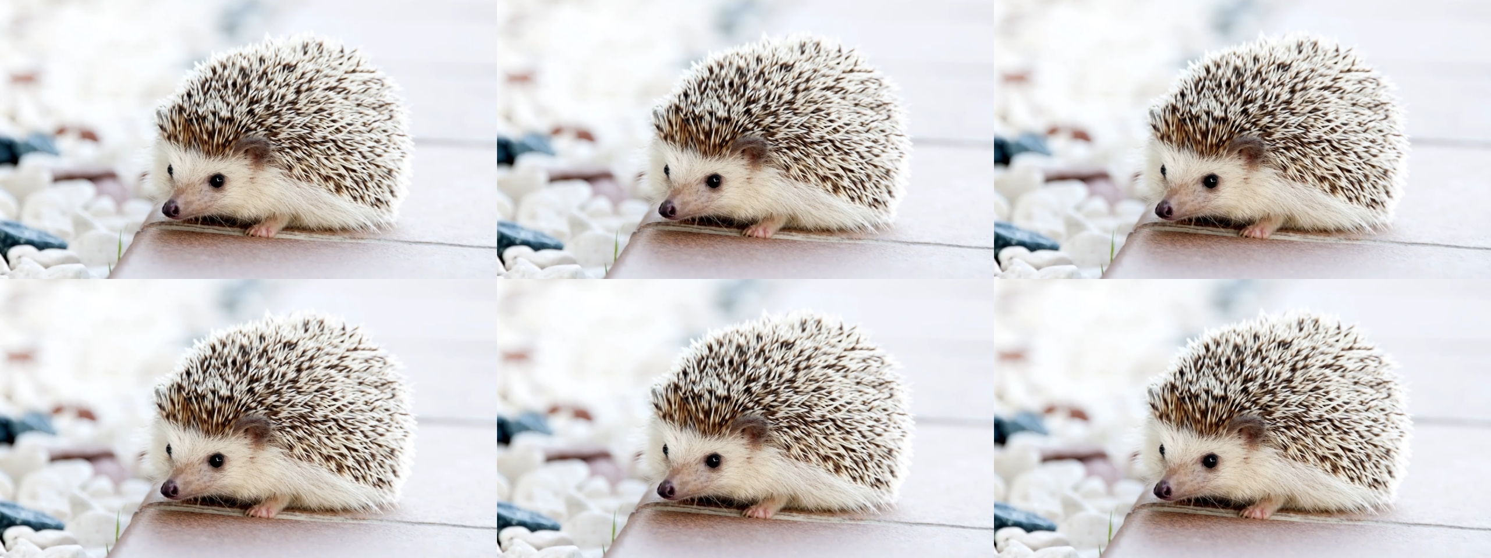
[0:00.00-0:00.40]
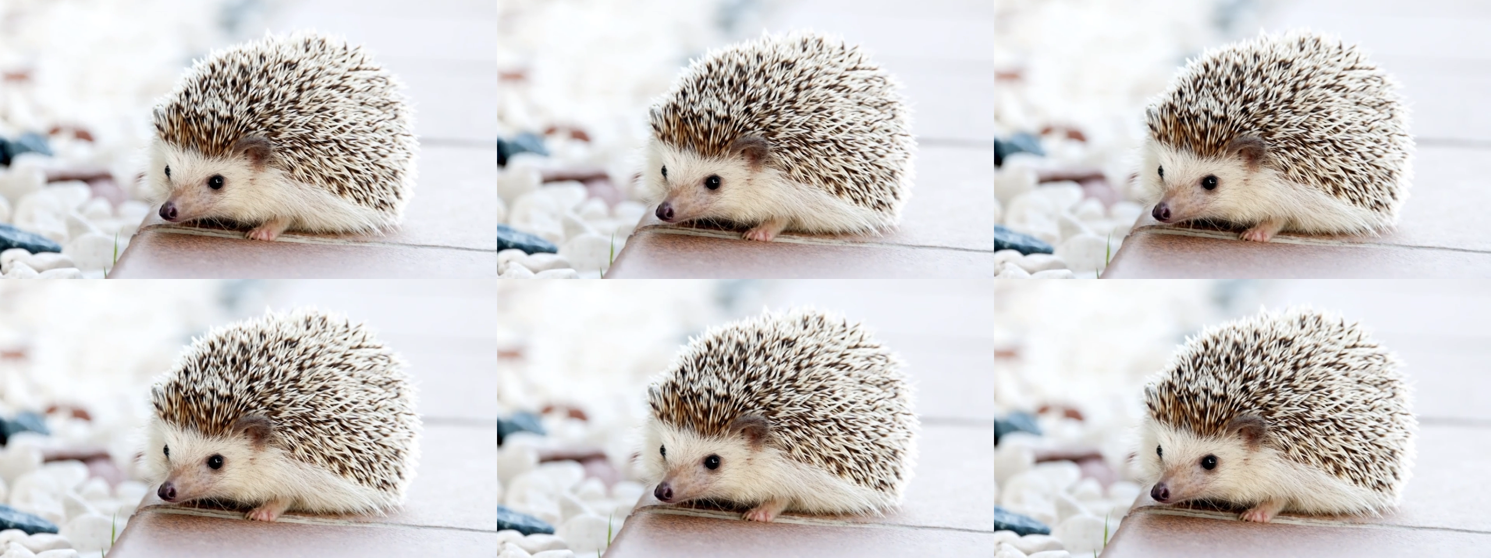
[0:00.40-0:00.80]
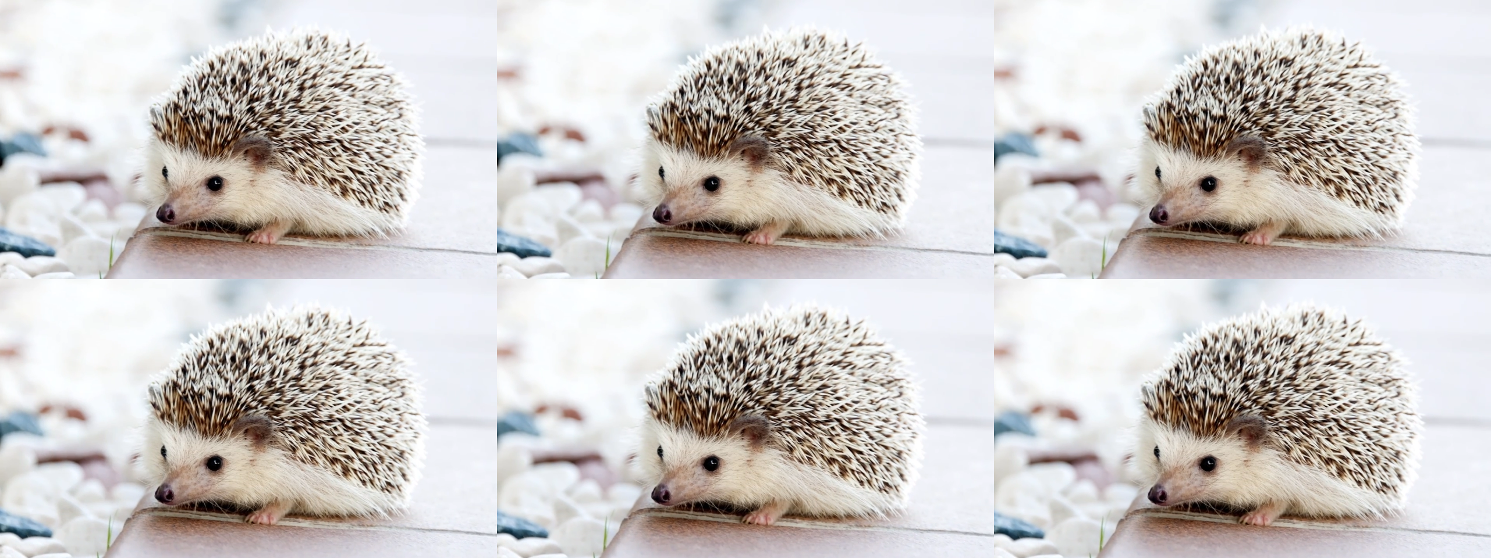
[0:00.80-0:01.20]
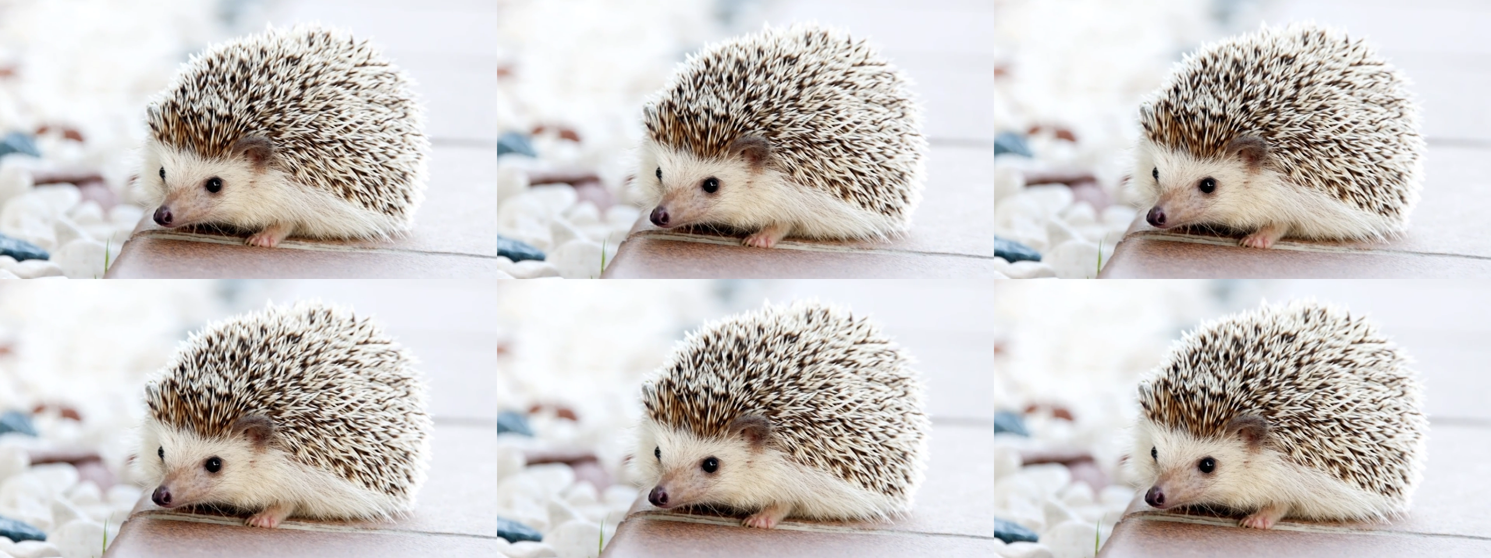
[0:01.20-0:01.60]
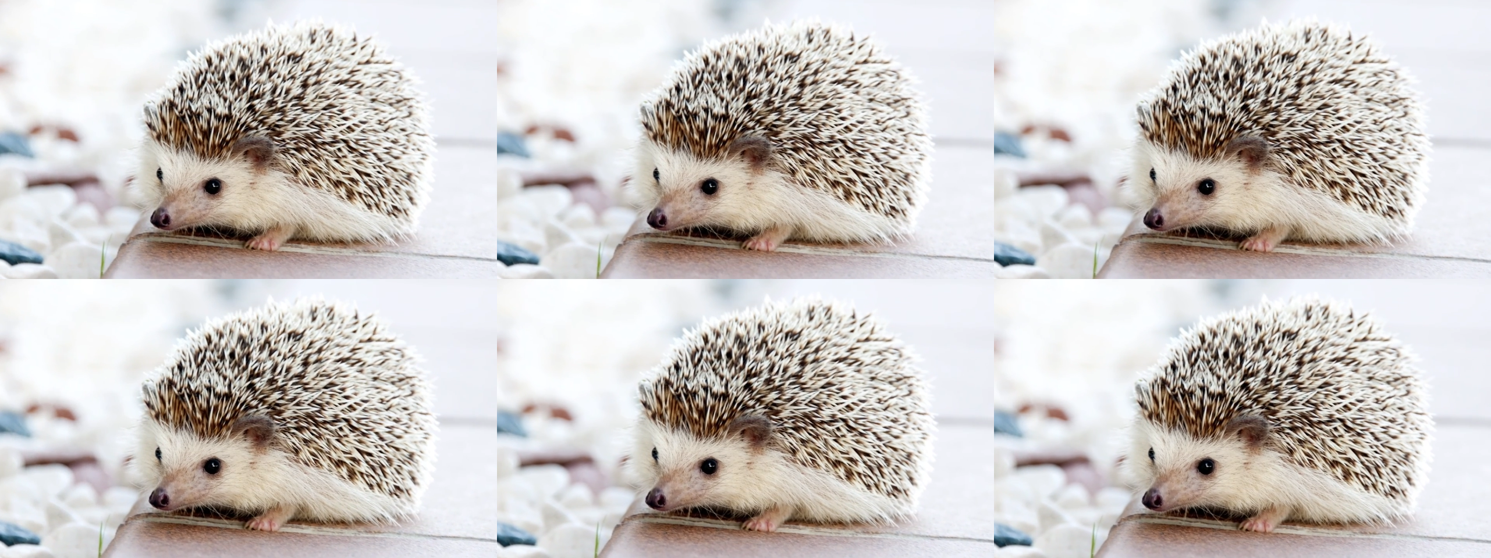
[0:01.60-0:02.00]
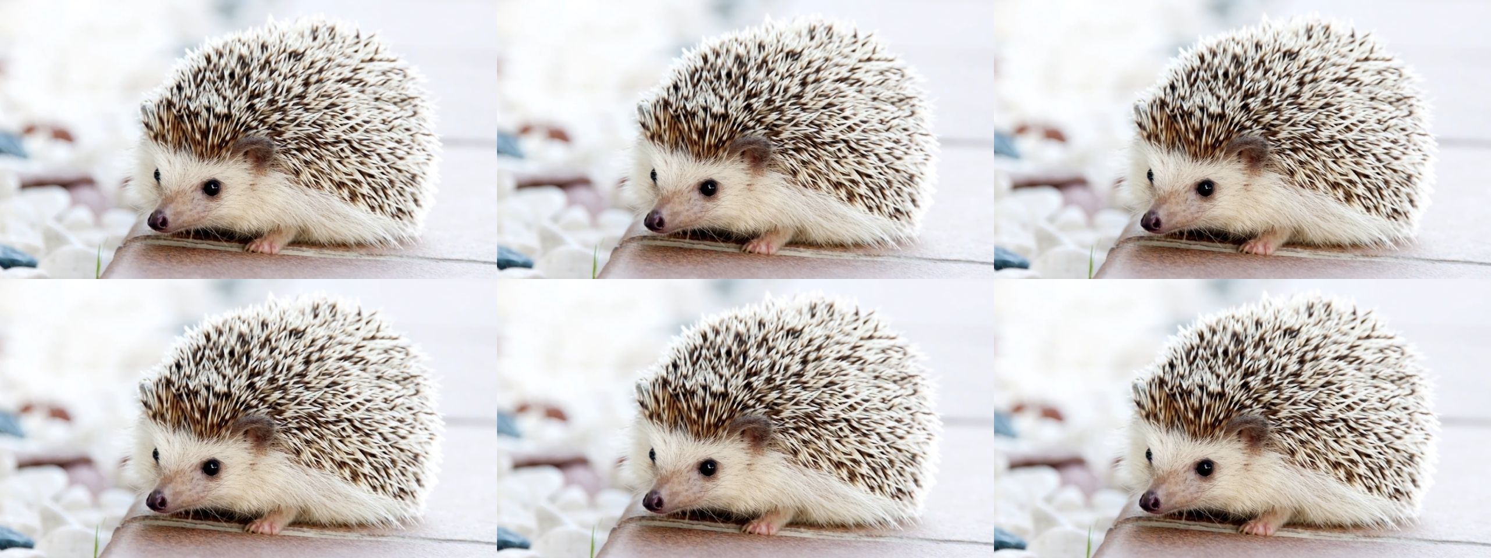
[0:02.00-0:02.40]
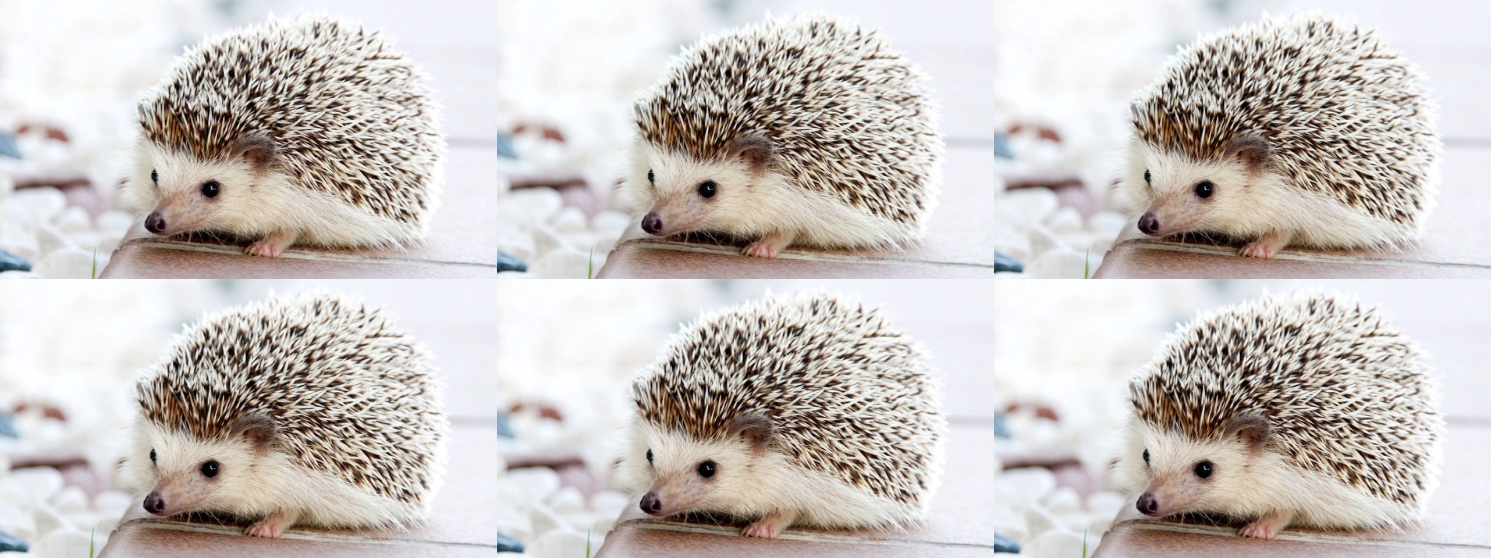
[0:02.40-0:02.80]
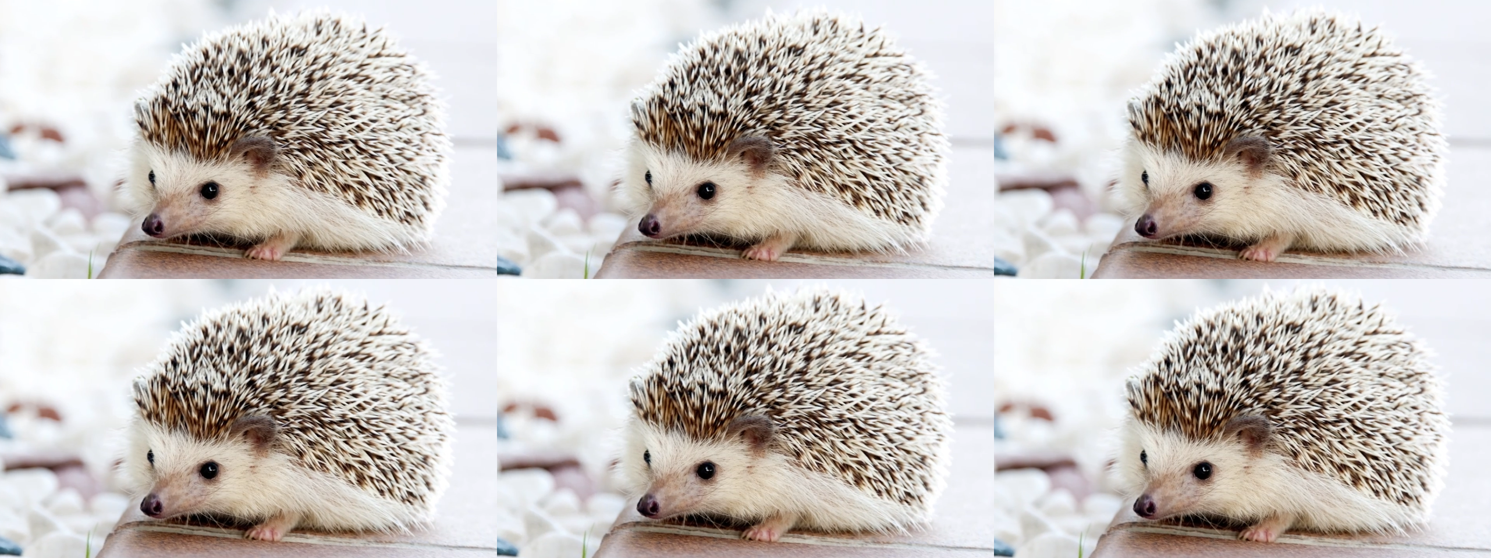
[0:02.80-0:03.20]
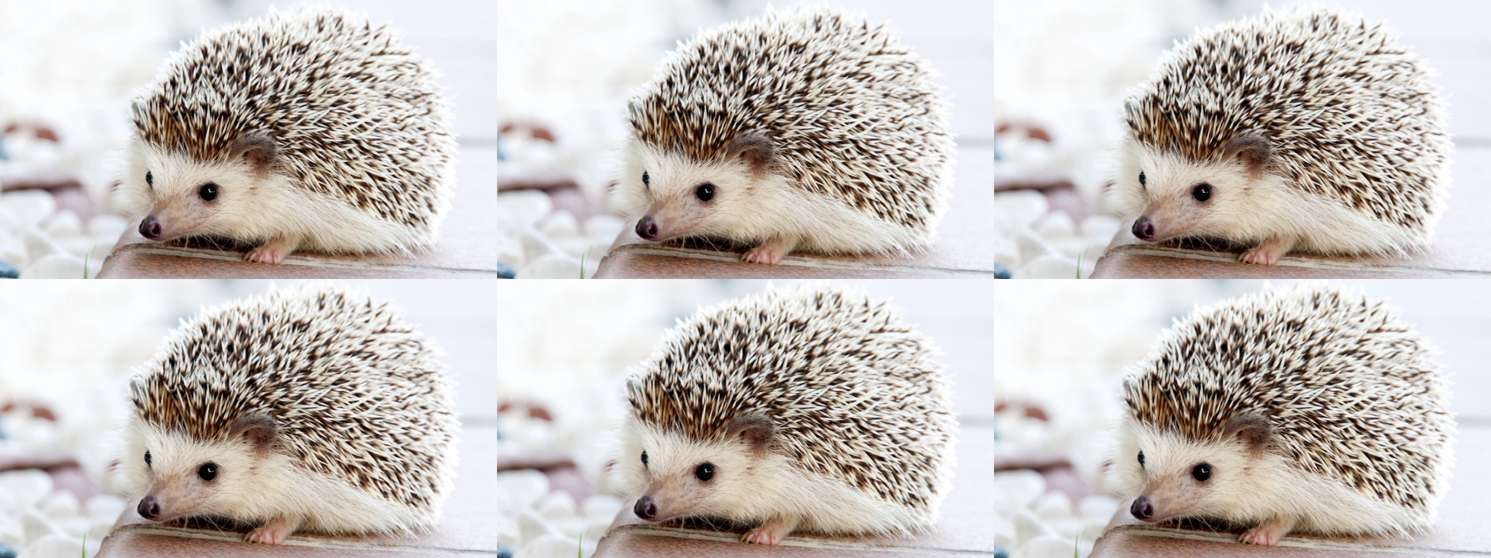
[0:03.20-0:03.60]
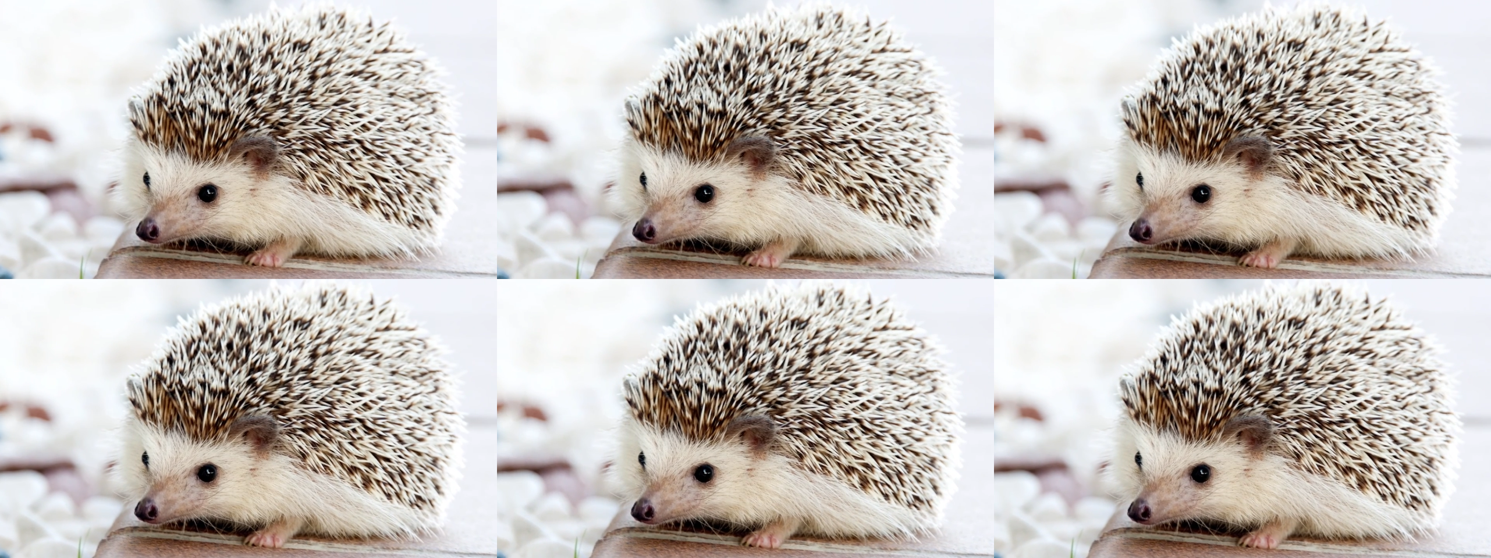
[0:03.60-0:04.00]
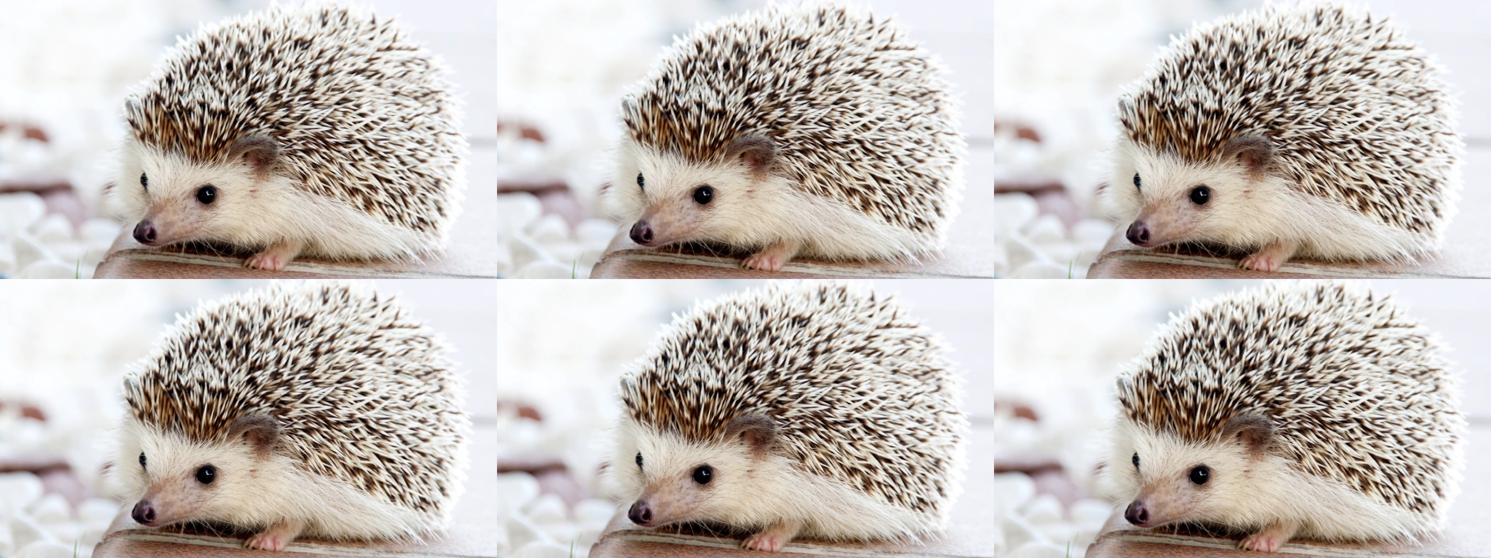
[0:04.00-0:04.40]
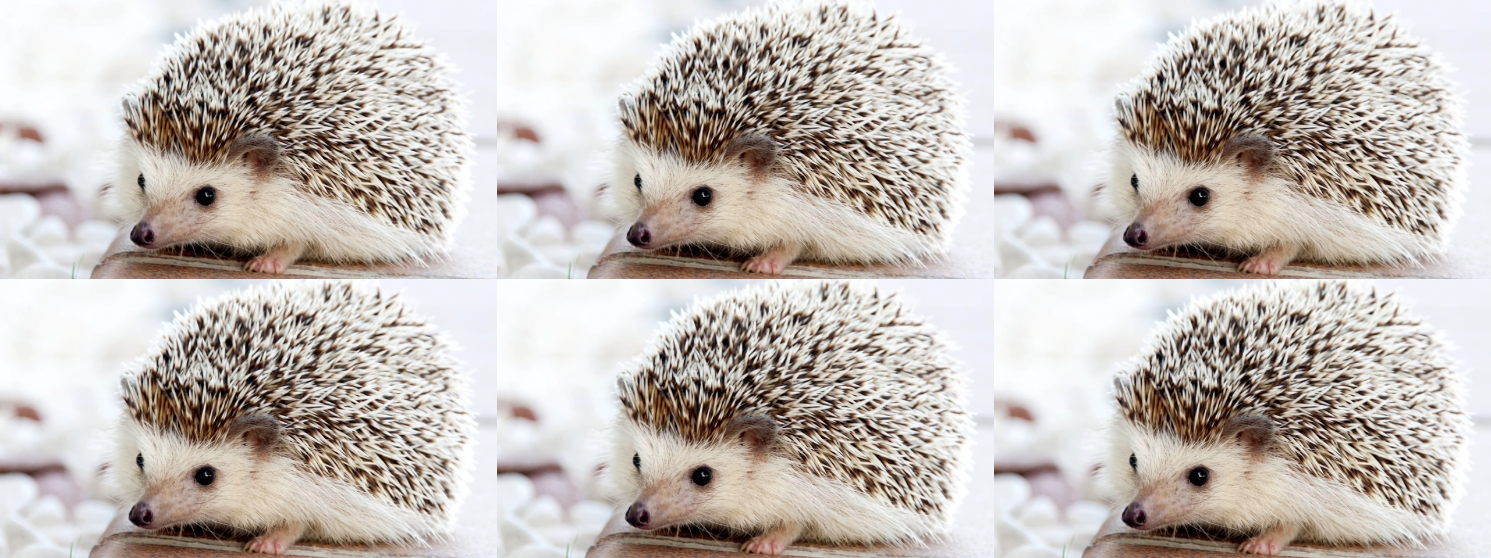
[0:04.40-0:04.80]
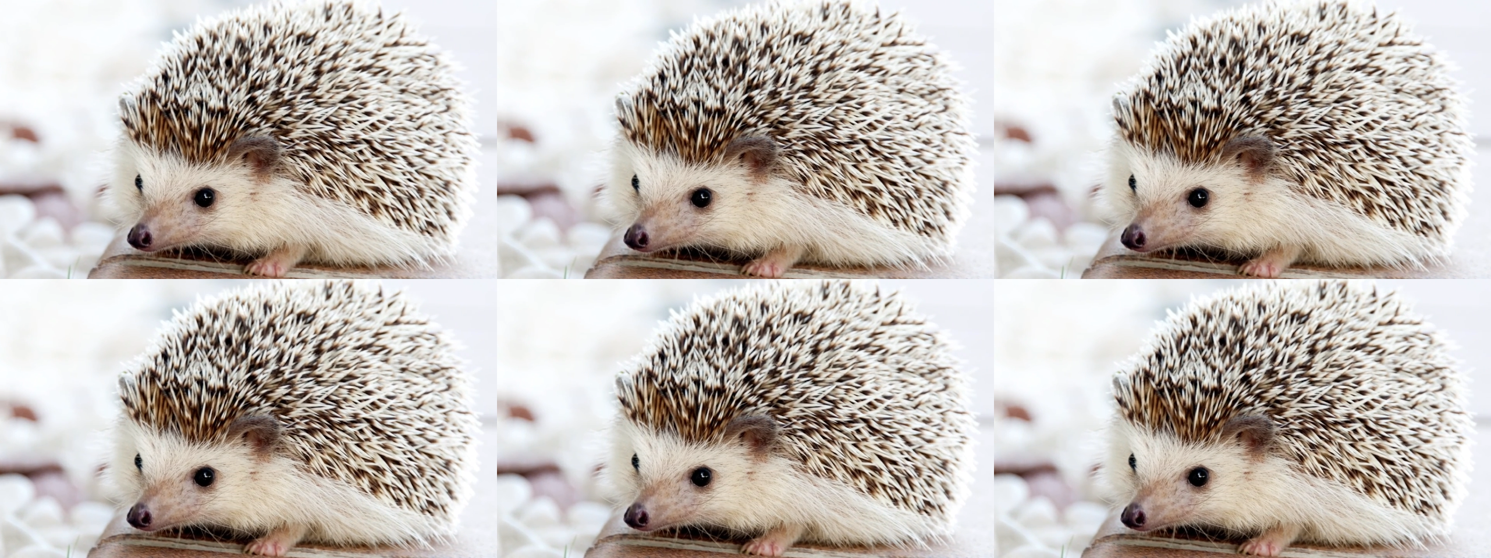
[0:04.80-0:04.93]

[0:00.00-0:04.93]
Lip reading: No face is visible, so there are no lips to read.